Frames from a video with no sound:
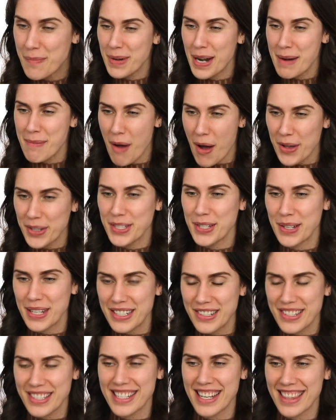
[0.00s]
But I'm also
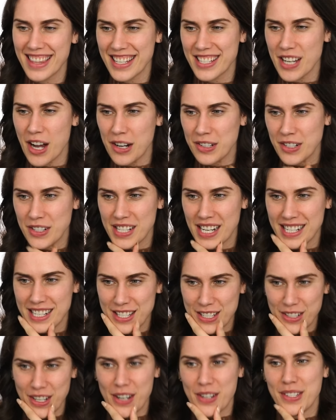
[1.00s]
interested in the Doctor
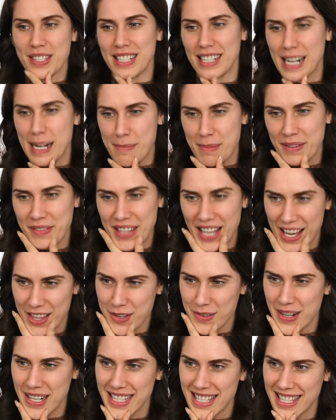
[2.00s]
Dennis Gross and a couple of the
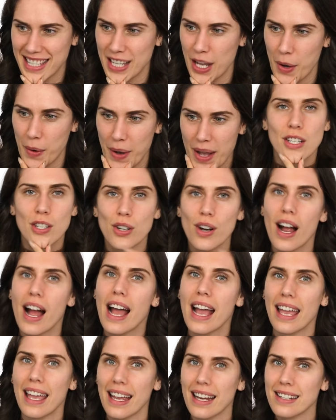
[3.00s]
other ones. So
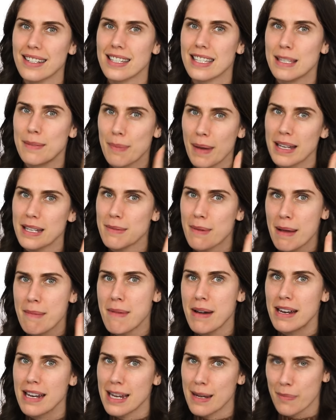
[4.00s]
trying to spend my
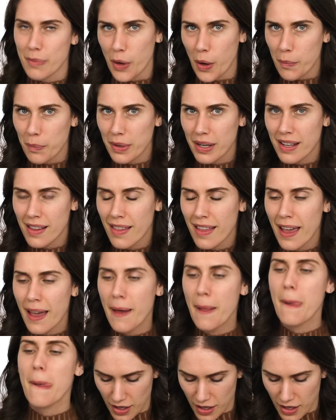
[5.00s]
money appropriately.